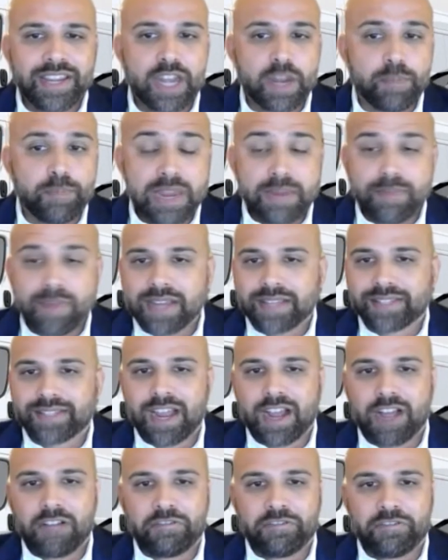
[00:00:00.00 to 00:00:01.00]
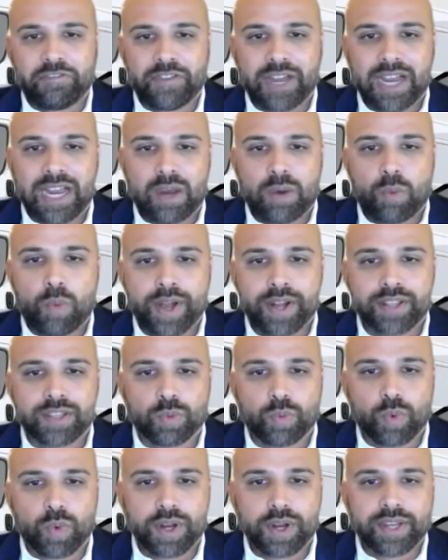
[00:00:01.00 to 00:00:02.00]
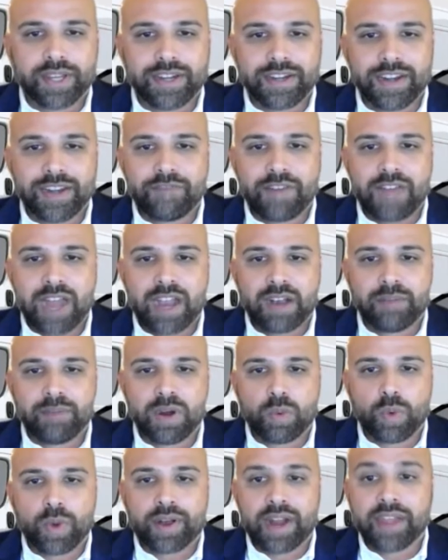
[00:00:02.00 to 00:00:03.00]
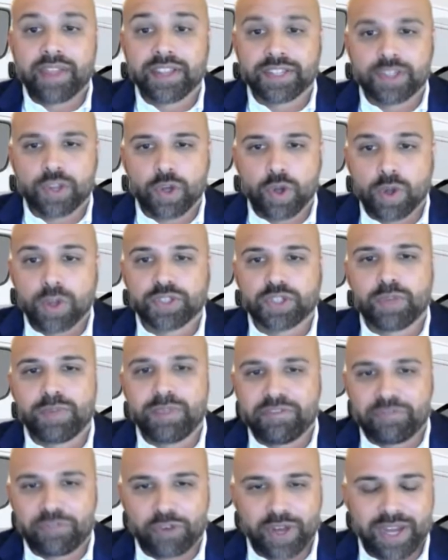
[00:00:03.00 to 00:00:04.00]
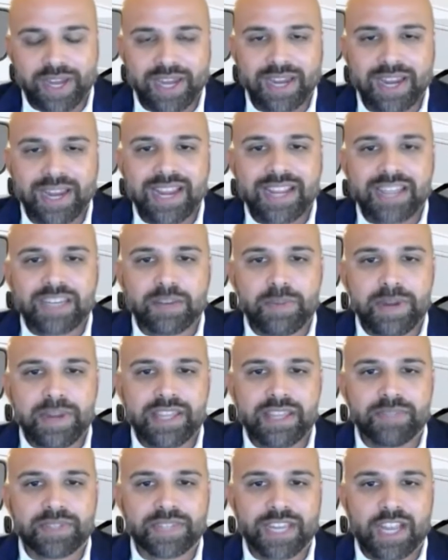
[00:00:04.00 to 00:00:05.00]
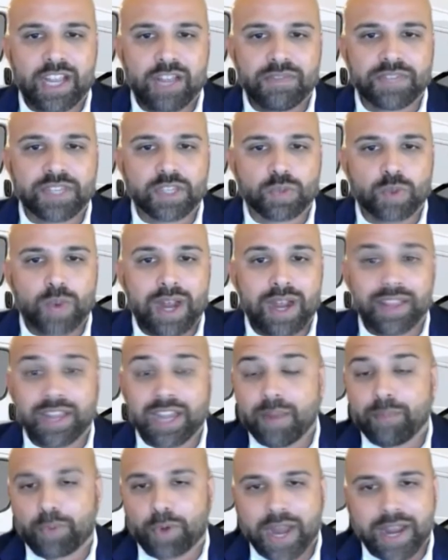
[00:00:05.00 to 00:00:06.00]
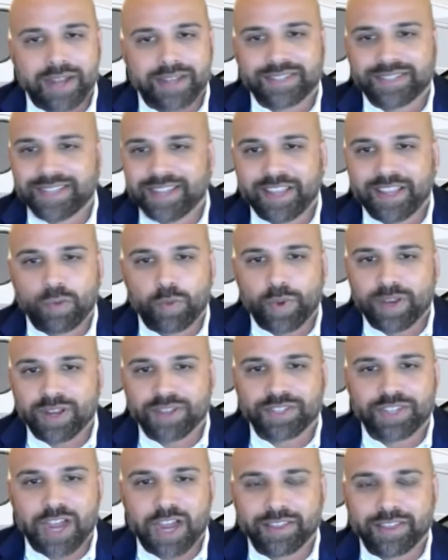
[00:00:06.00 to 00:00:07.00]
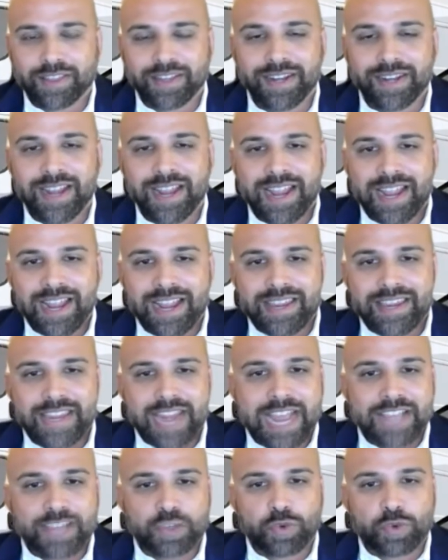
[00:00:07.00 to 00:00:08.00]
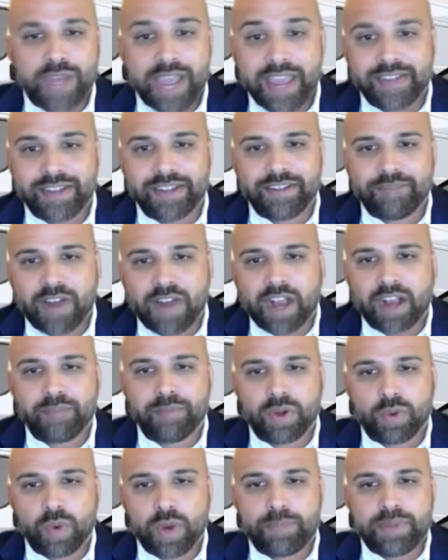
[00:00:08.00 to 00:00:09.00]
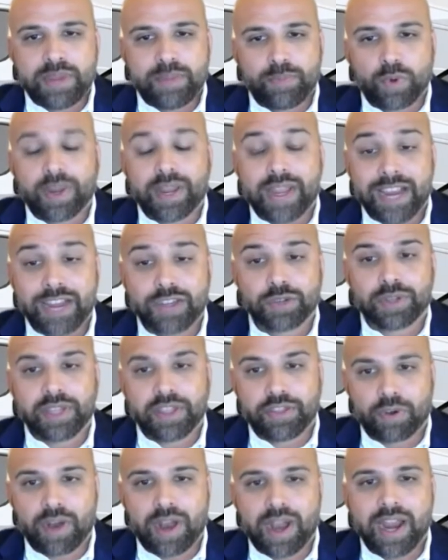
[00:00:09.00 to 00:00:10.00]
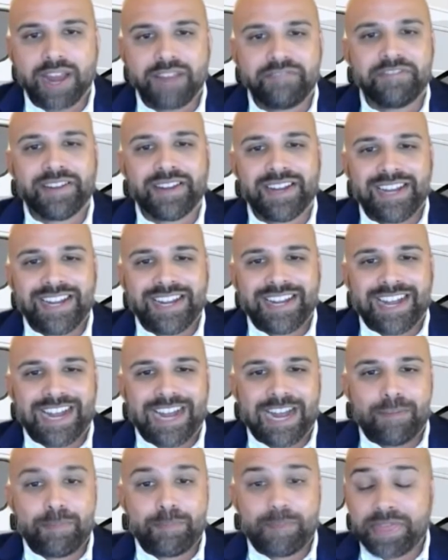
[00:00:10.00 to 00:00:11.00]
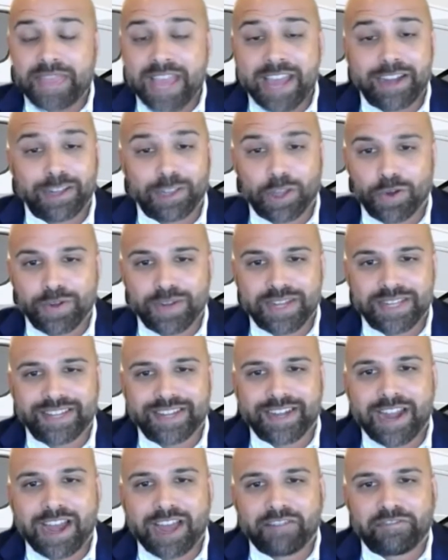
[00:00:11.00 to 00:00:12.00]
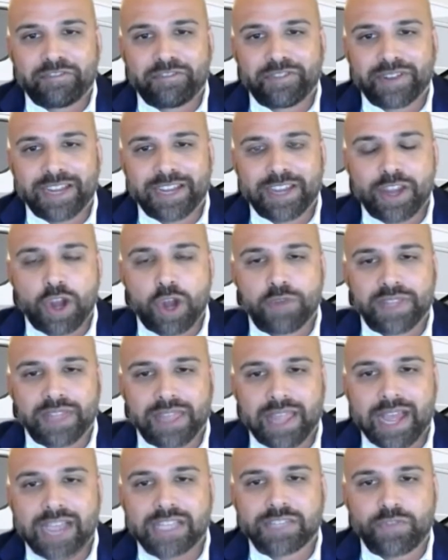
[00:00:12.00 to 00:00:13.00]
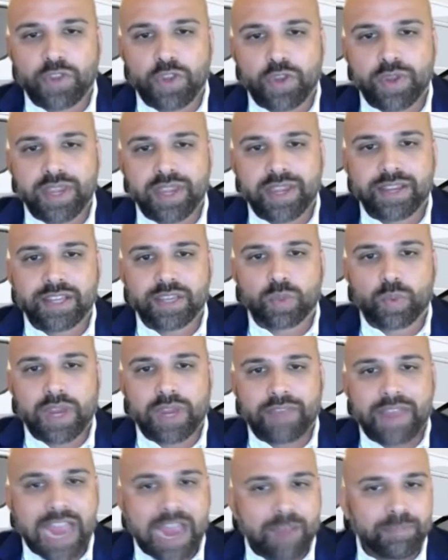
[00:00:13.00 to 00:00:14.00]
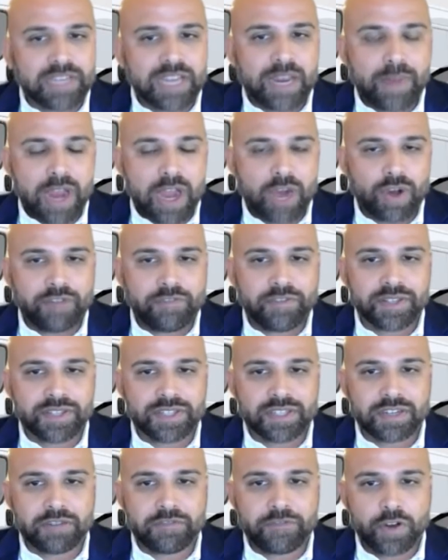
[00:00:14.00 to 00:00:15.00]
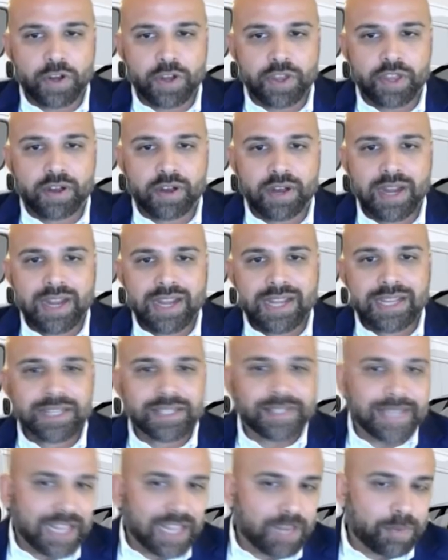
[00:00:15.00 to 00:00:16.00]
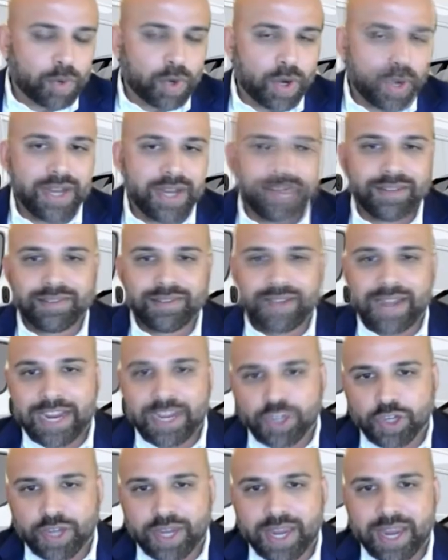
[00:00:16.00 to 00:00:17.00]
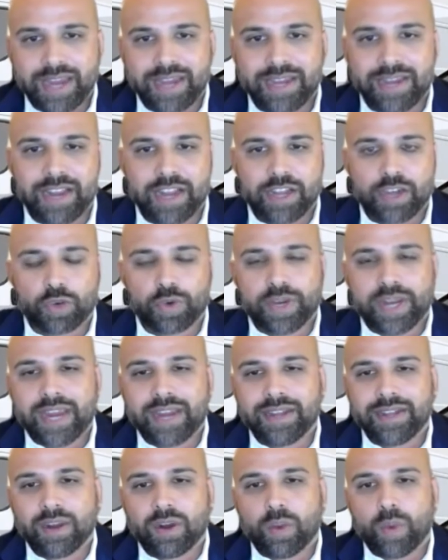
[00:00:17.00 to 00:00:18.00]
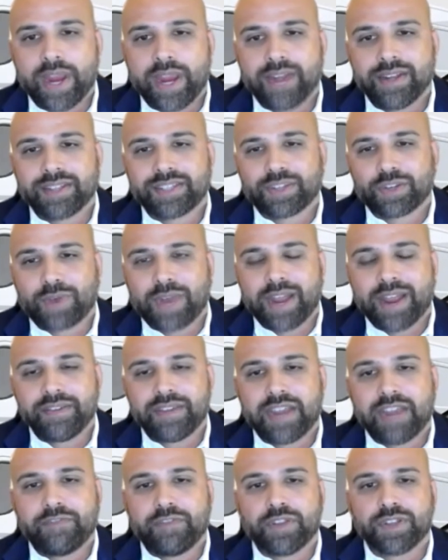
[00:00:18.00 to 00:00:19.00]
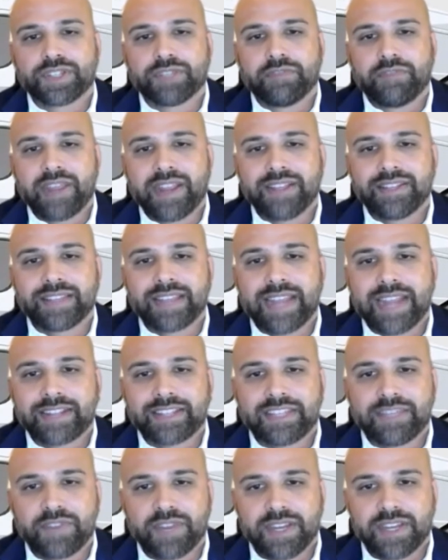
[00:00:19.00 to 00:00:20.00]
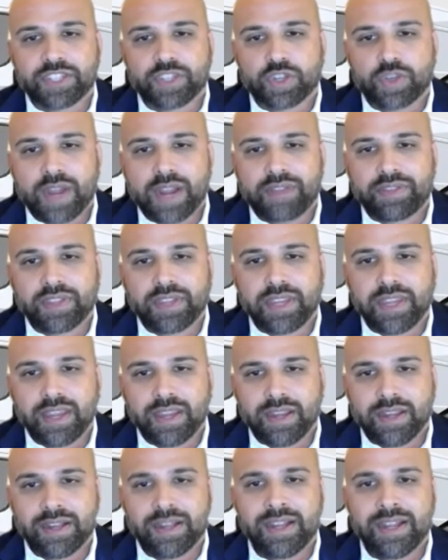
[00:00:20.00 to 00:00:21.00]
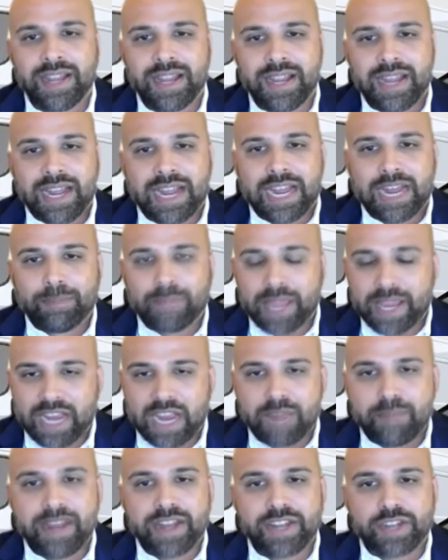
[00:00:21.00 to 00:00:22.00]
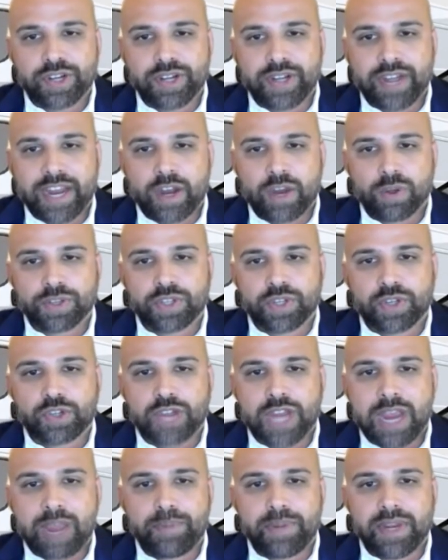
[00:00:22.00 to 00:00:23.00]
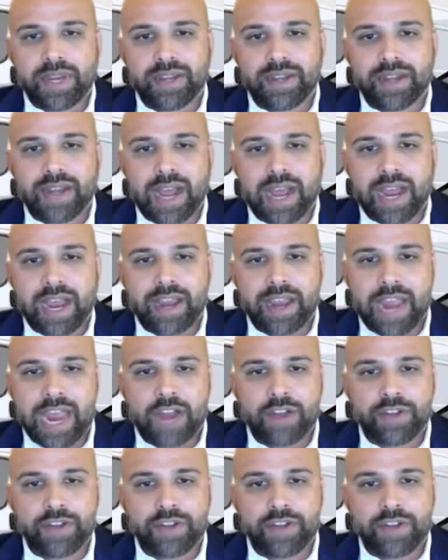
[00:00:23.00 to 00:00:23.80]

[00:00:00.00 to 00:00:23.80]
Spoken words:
be myself, wanted to work in an environment where others could also be free to be themselves as well. And I'm proud to say that Wheels Donlen, has created an environment where people can actually thrive. But that alone isn't enough. Over the last few years, we have amped up our efforts to further celebrate, educate, and create awareness around diverse events and activities throughout the year. Like I mentioned, I also champion our